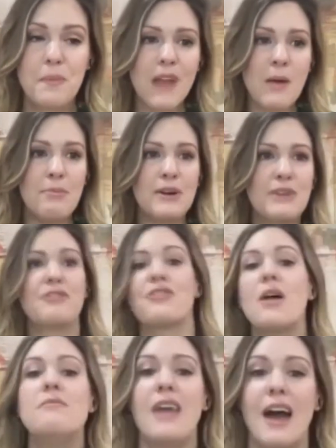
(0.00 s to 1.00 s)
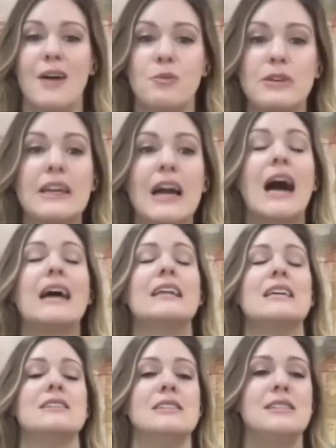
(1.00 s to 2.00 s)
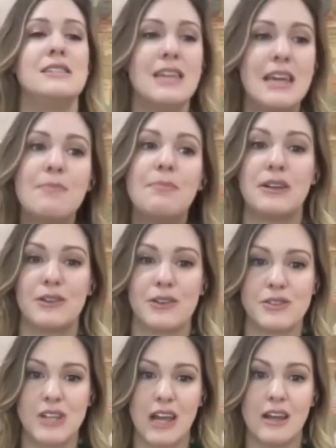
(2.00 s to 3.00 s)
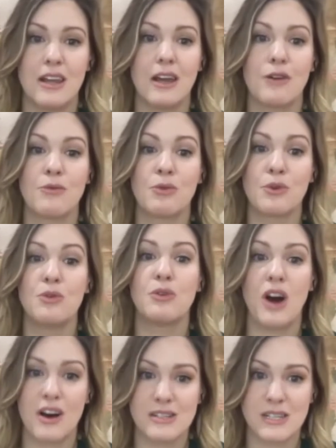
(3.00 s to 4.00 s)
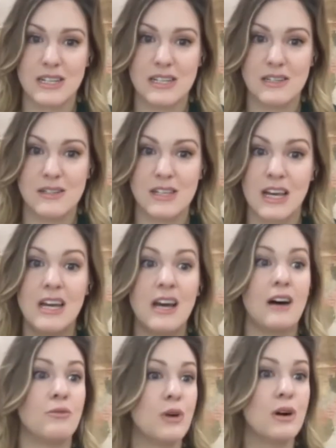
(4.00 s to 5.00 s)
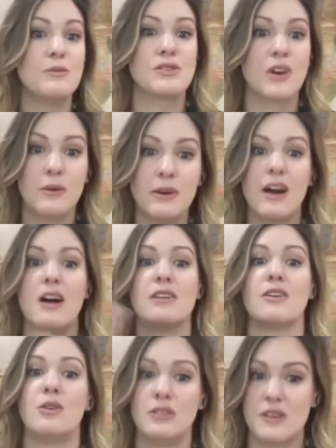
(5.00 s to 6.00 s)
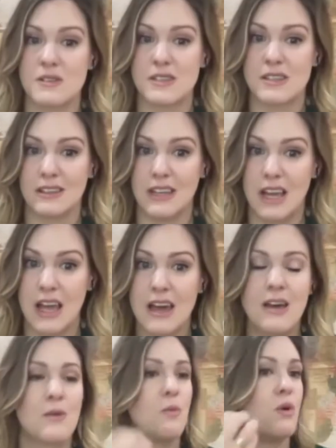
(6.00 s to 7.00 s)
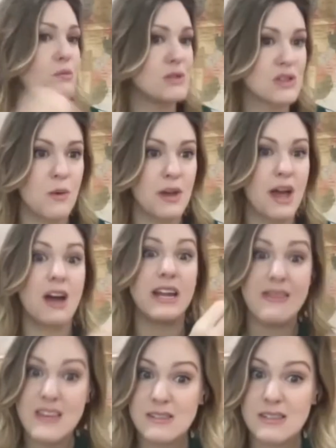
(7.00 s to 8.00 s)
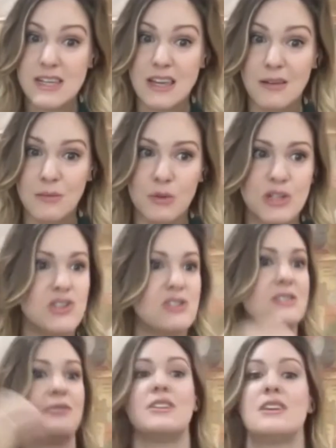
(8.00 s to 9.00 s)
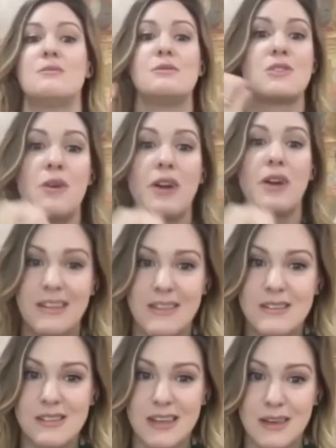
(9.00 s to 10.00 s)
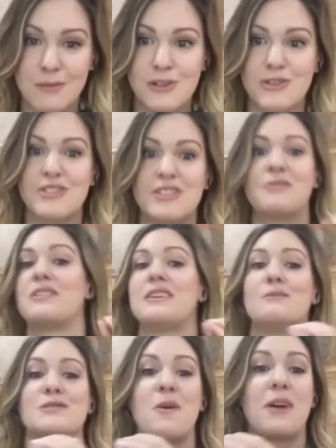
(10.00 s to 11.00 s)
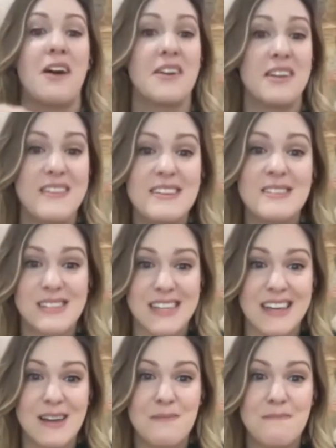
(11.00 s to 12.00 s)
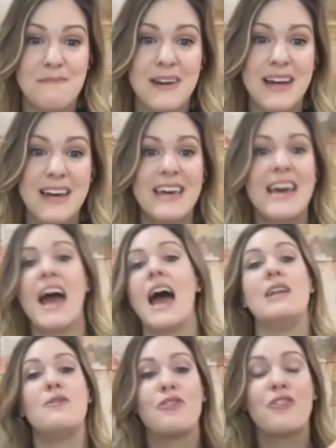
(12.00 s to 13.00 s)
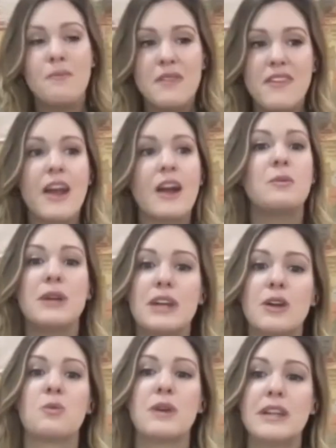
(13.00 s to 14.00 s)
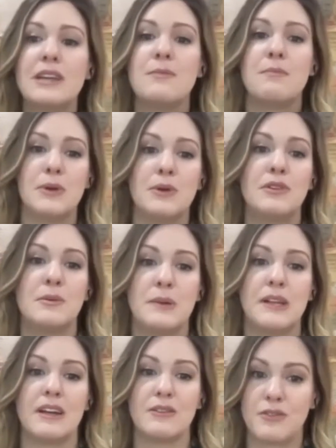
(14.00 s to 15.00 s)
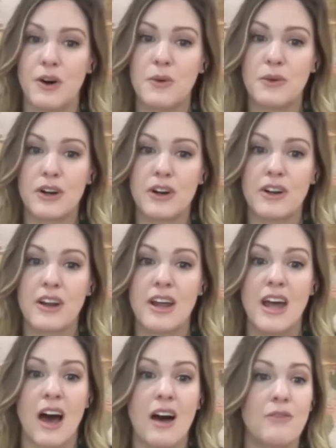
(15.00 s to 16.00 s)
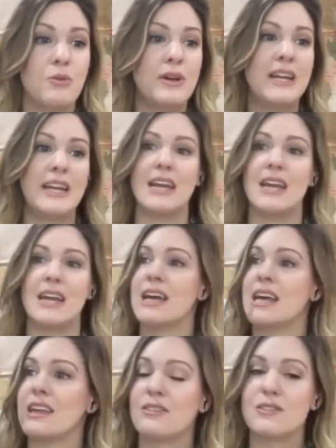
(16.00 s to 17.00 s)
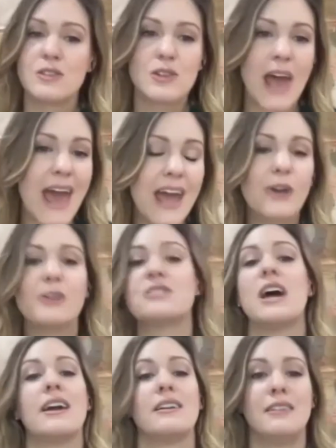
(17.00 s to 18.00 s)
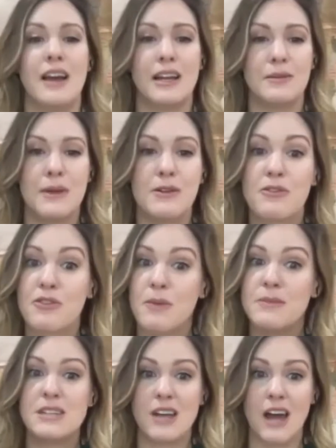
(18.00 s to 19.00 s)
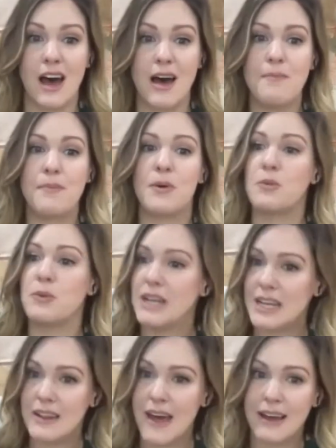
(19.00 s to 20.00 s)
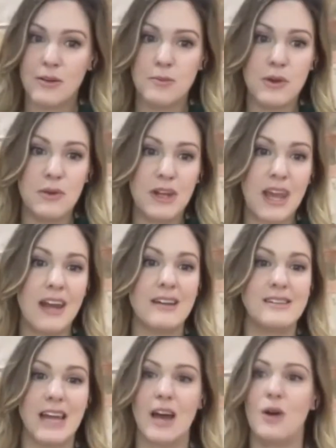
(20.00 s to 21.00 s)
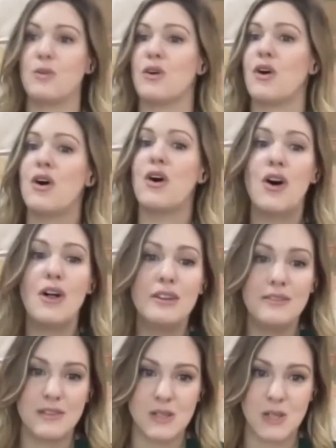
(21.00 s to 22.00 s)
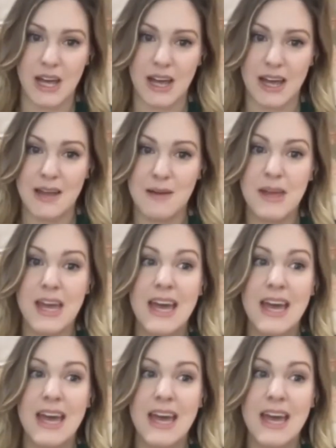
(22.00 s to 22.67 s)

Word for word: but from that we got deep understanding of root causes of what was going on holistically what was going on in this team which is different than what's going on in this team which is different than what's going on in this team and from there we could really build the plan forward of we need airtight alignment from the top we need that communicated down all of the time